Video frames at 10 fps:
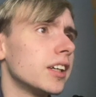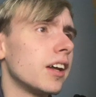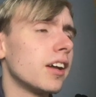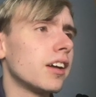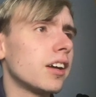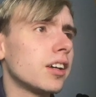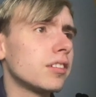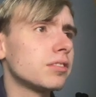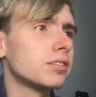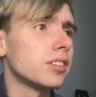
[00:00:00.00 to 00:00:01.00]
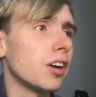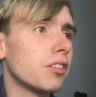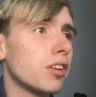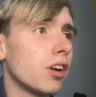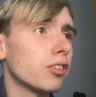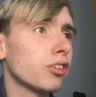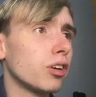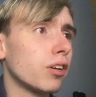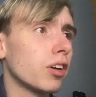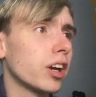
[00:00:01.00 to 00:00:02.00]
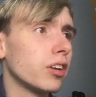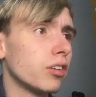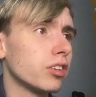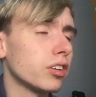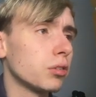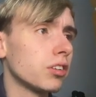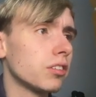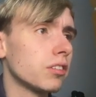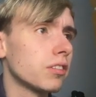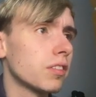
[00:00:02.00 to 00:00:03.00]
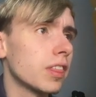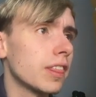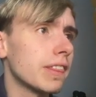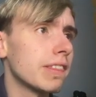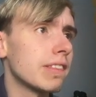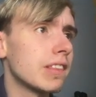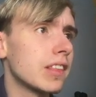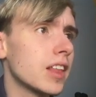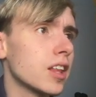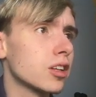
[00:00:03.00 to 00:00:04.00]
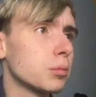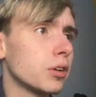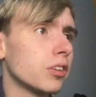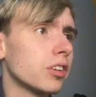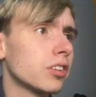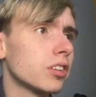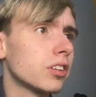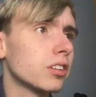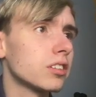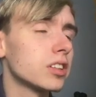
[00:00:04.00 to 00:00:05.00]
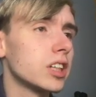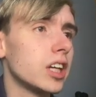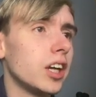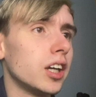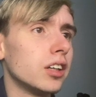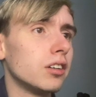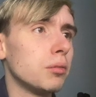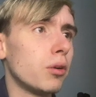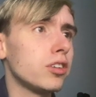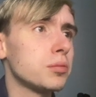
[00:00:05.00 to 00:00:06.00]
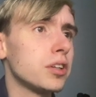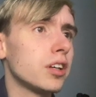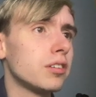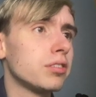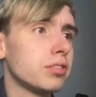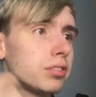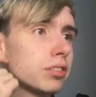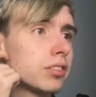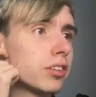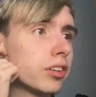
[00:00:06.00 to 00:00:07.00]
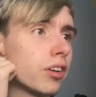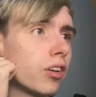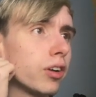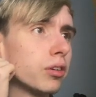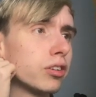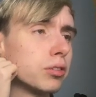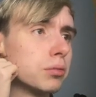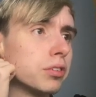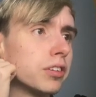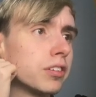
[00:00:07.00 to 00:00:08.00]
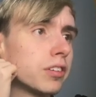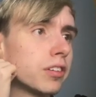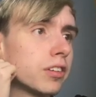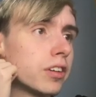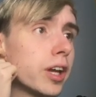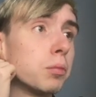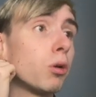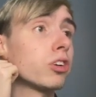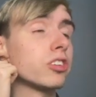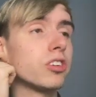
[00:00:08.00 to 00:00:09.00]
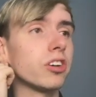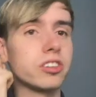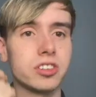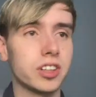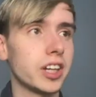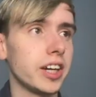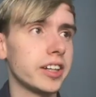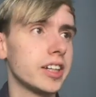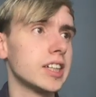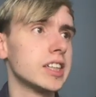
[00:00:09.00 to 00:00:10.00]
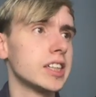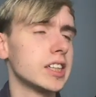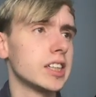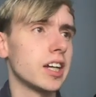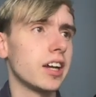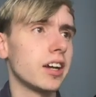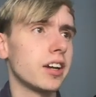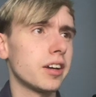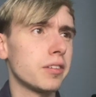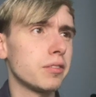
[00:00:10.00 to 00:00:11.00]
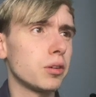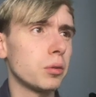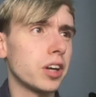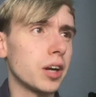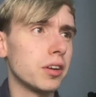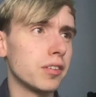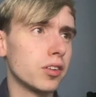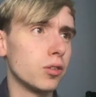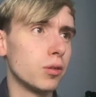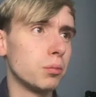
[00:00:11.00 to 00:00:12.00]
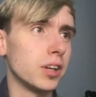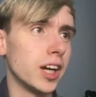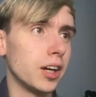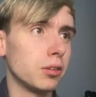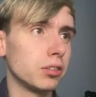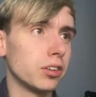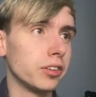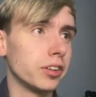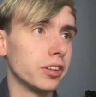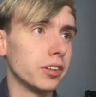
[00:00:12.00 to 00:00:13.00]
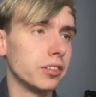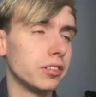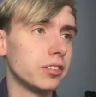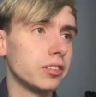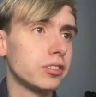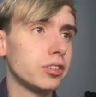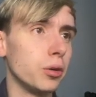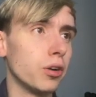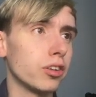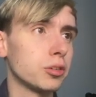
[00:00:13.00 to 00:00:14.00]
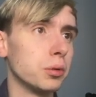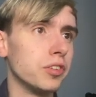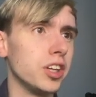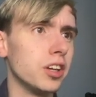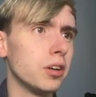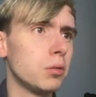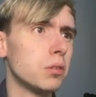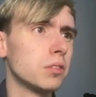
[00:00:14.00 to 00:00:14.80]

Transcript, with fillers: Um, I'm not sure I recognise this one, to be honest. reminds me of, like, Irish something. It was, nice, okay. Um, okay, we have an umlaut, like the two dots above the U.